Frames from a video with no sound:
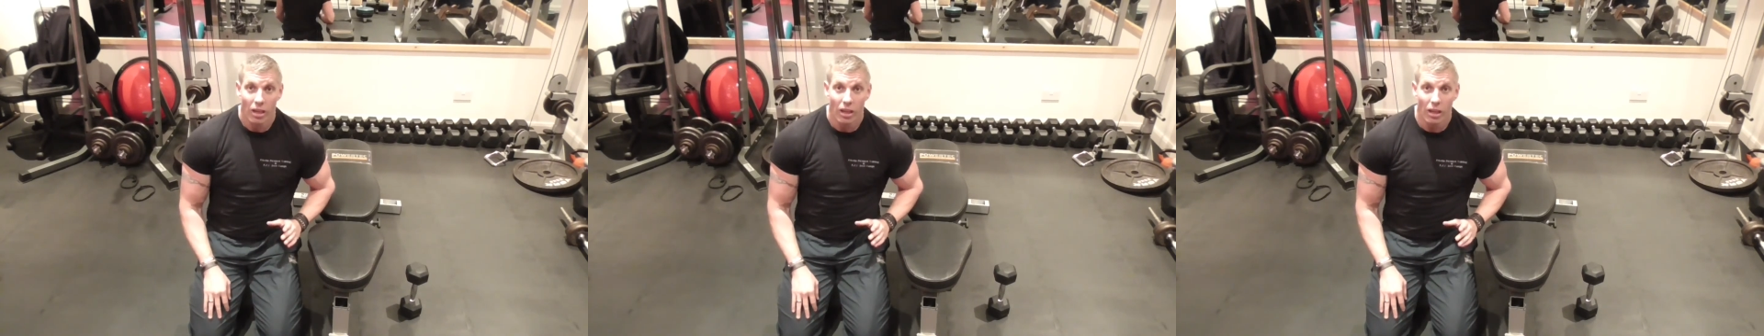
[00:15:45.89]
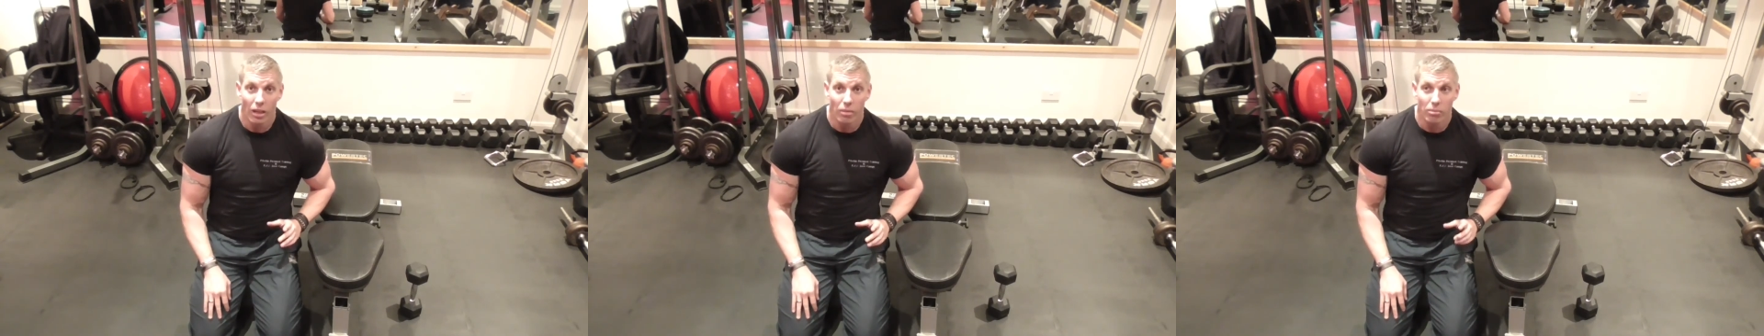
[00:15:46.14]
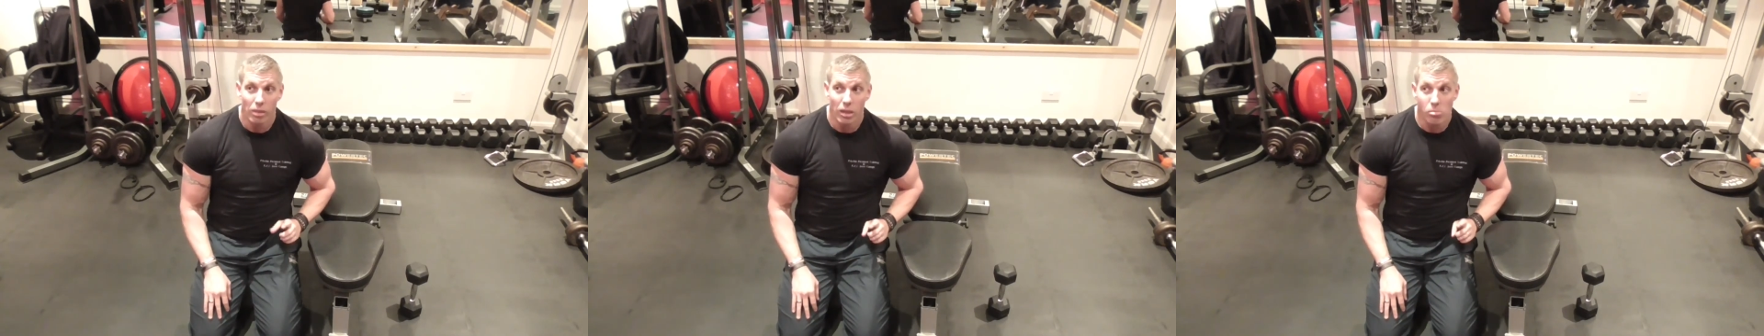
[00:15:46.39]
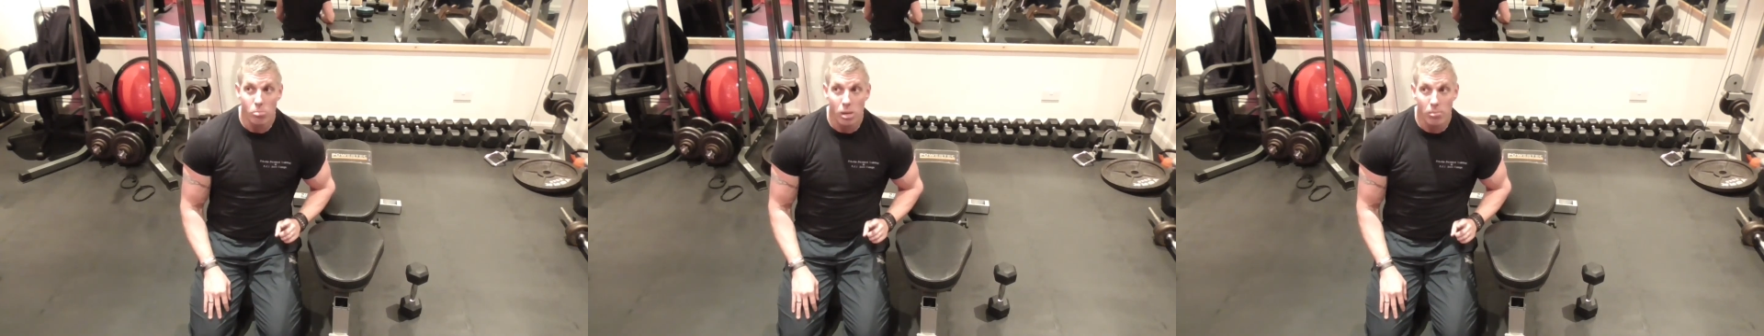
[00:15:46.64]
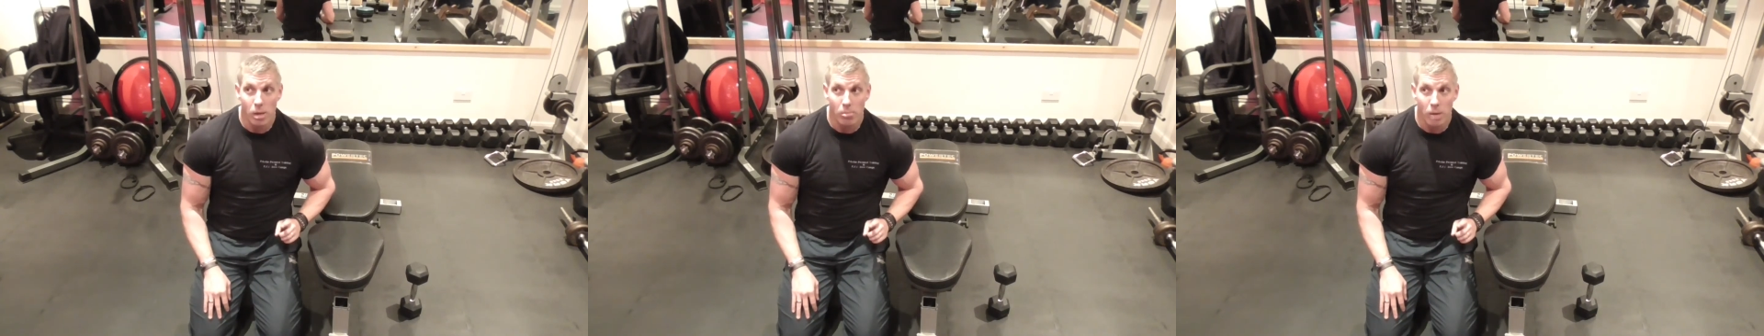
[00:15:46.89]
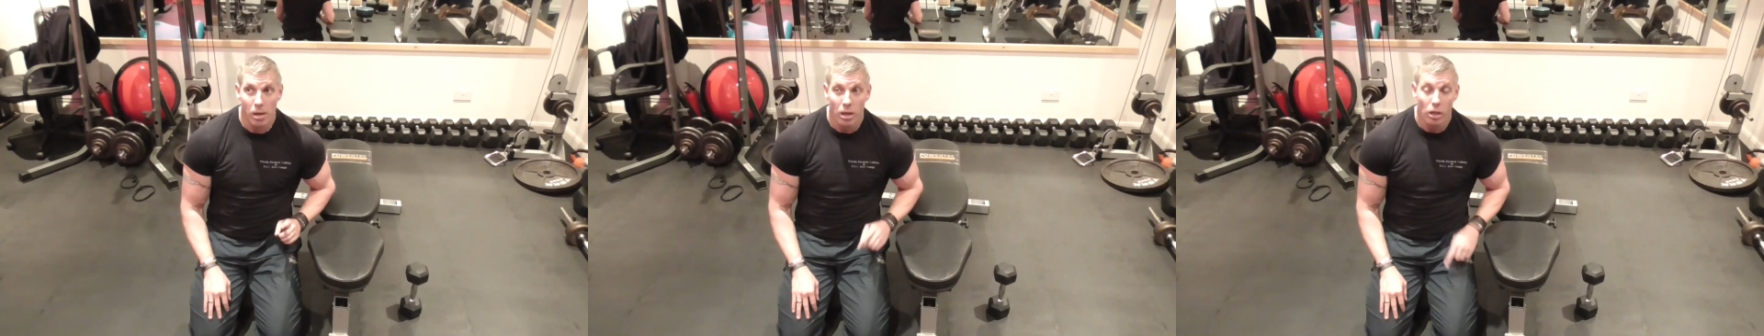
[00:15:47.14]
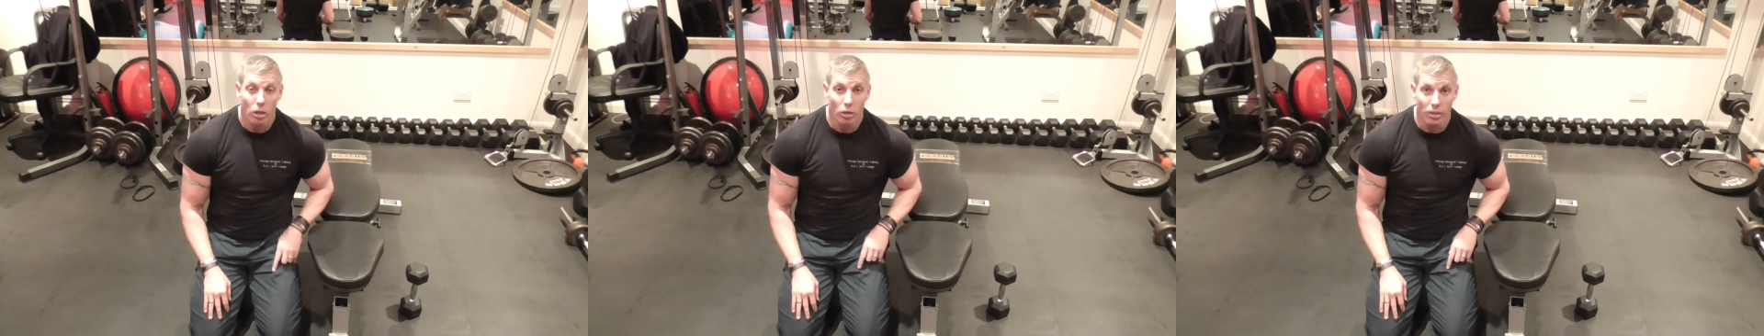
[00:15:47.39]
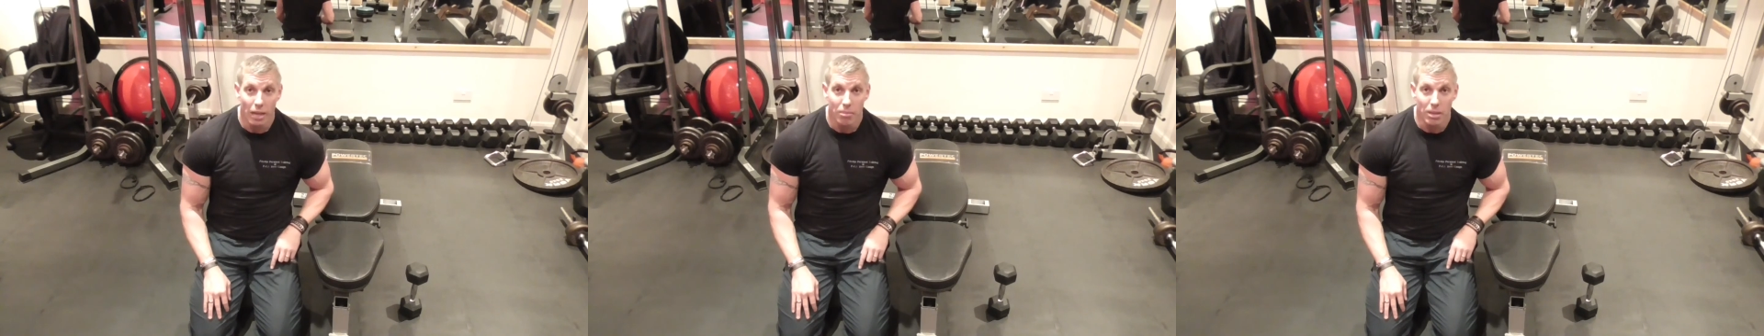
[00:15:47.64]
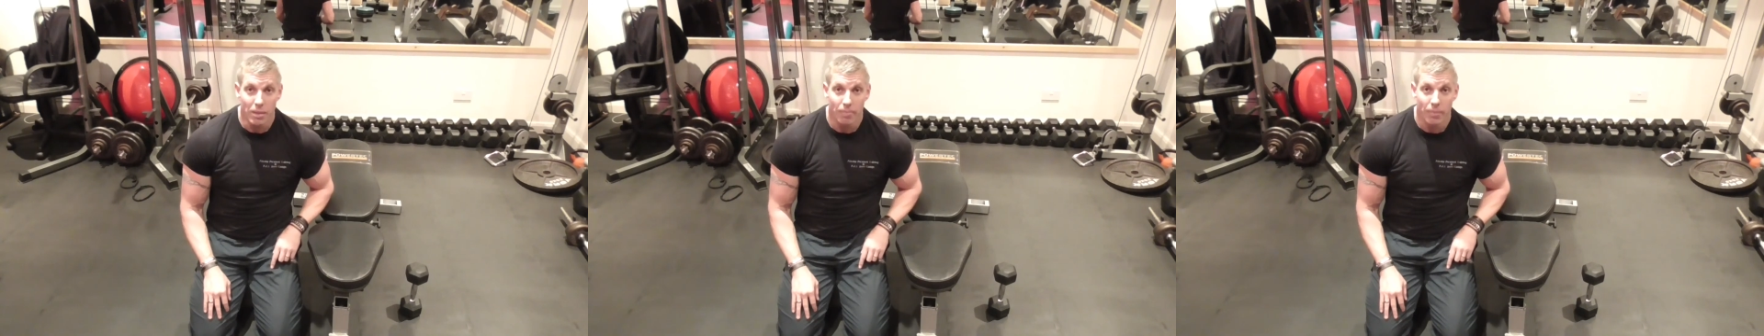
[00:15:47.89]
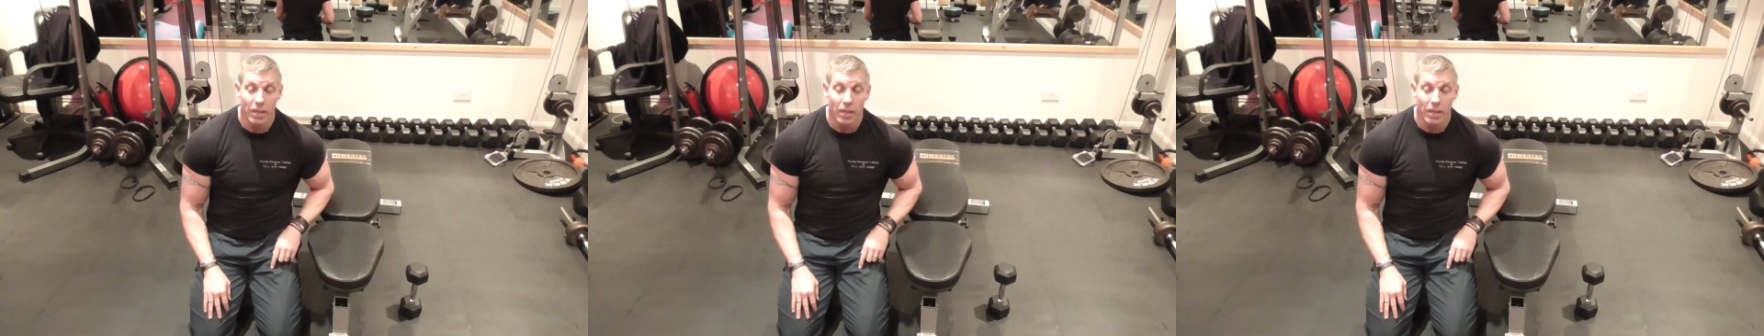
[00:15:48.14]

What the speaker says: Contact me